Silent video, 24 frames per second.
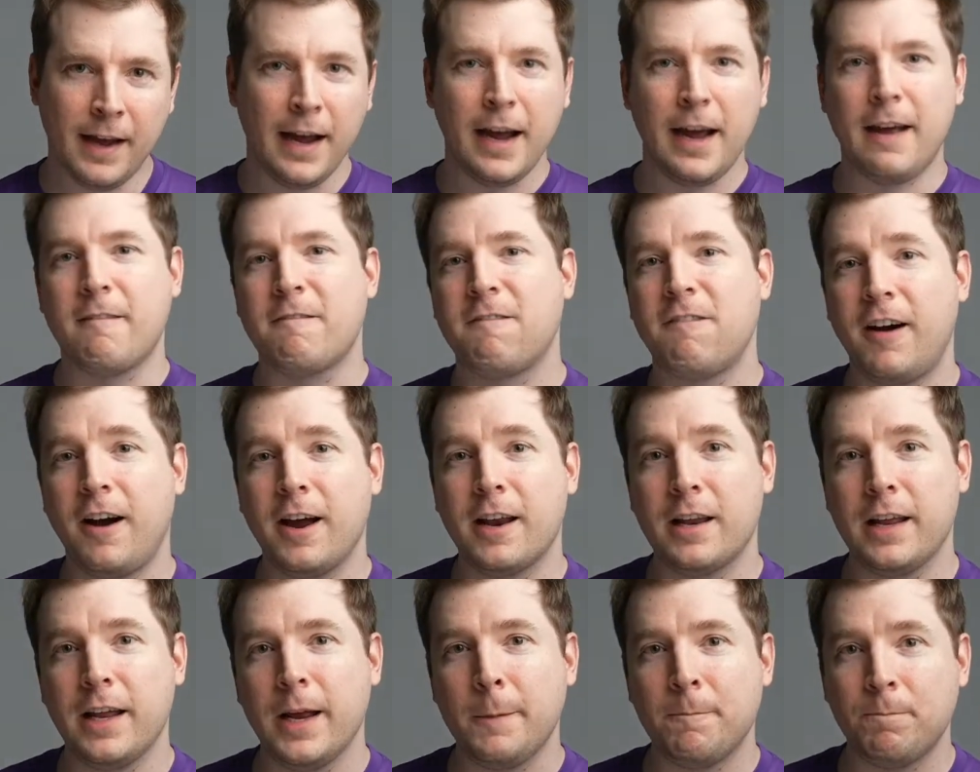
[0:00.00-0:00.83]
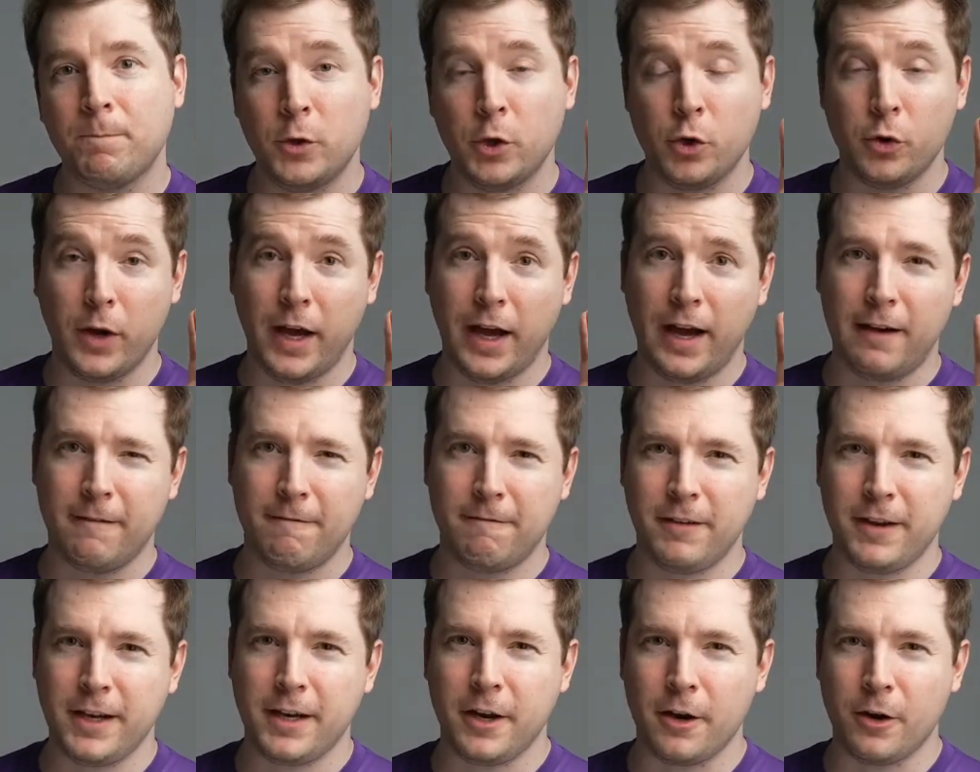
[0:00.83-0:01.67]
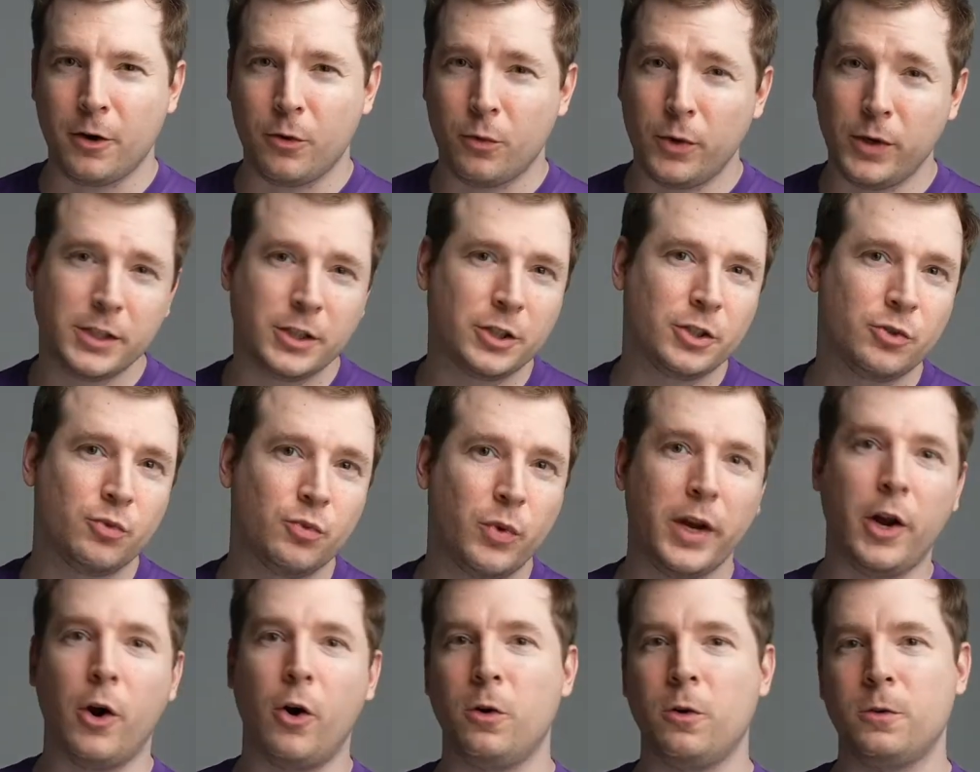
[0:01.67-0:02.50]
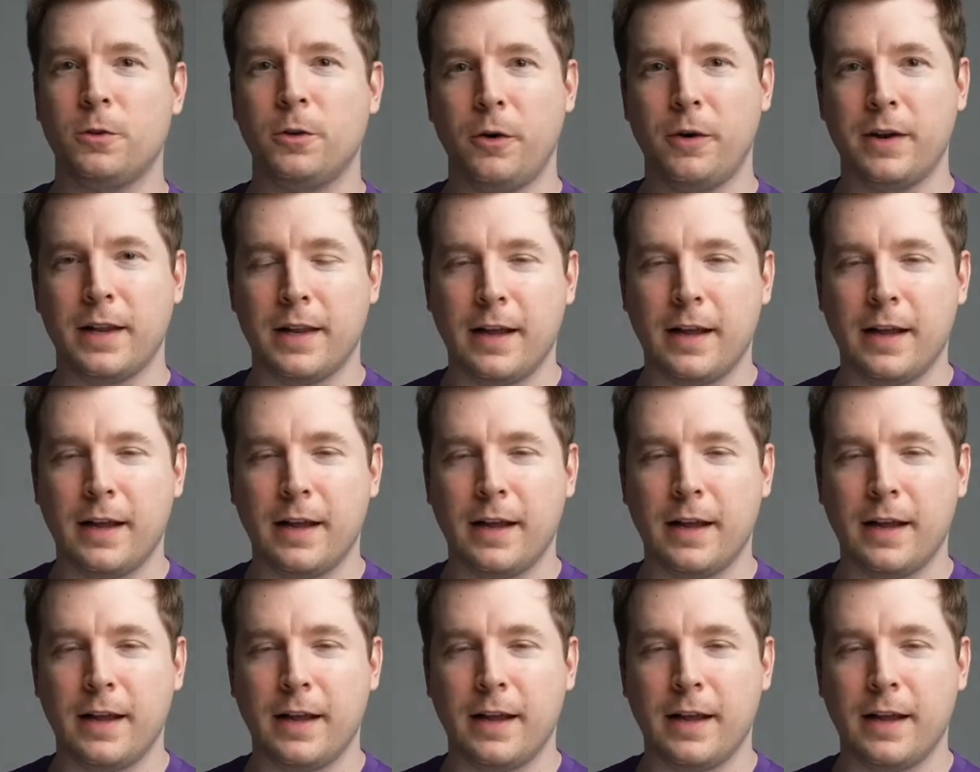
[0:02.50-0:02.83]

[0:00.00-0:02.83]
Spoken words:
And finally, you have video, which we all know and